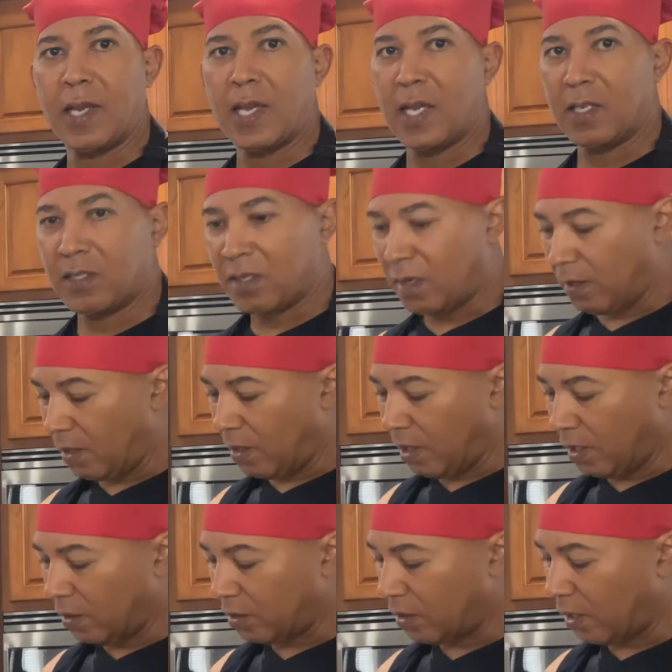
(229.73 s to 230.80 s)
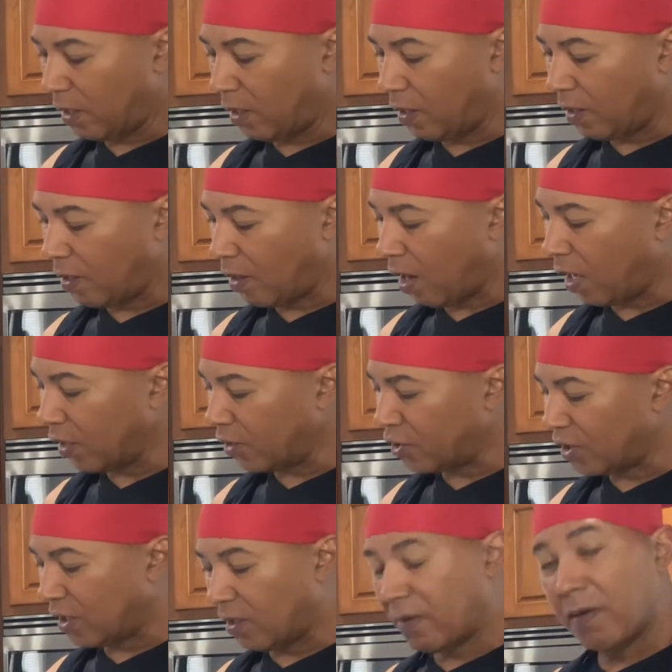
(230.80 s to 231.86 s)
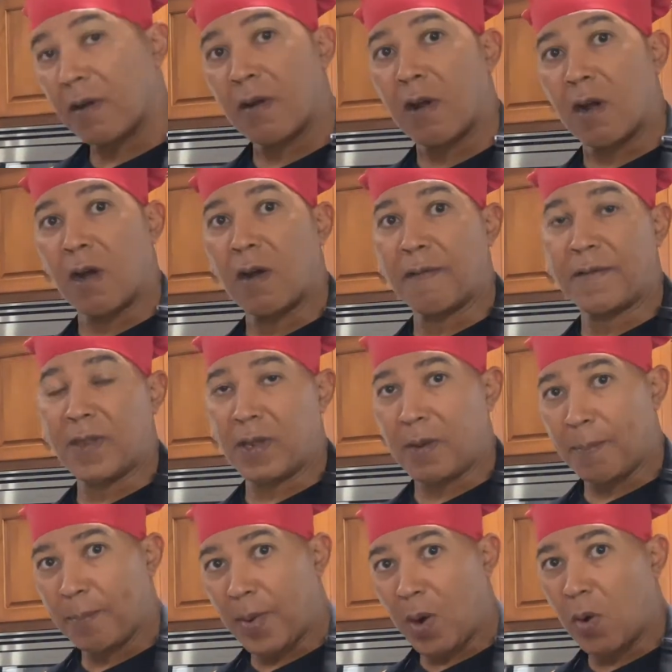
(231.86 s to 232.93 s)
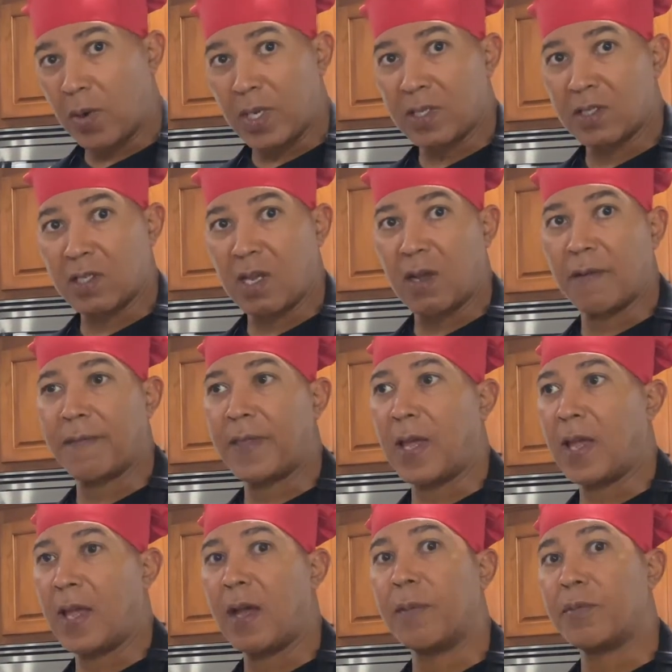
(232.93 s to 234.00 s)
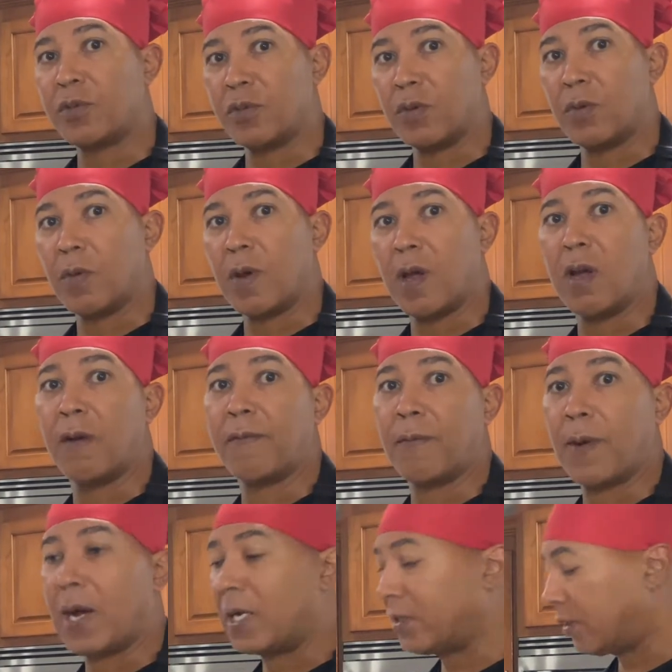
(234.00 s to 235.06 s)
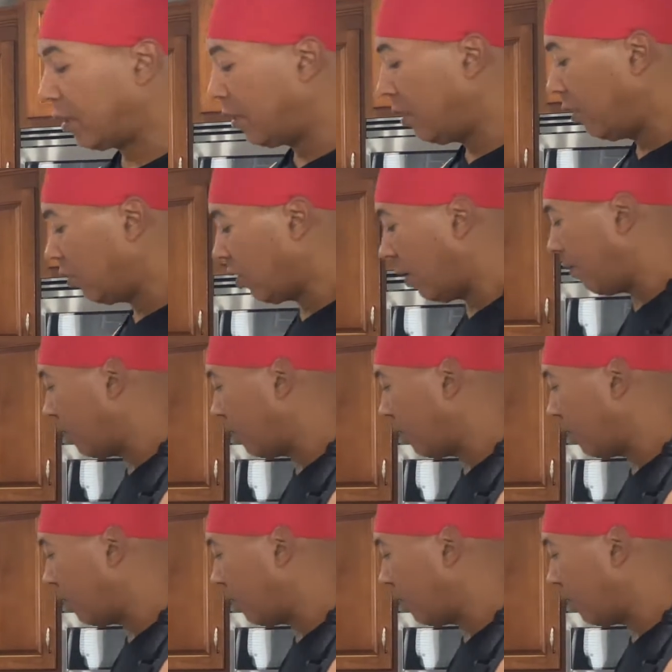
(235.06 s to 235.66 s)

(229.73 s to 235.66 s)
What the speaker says: It's the collagen of the bone itself that helps you health-wise. So I'm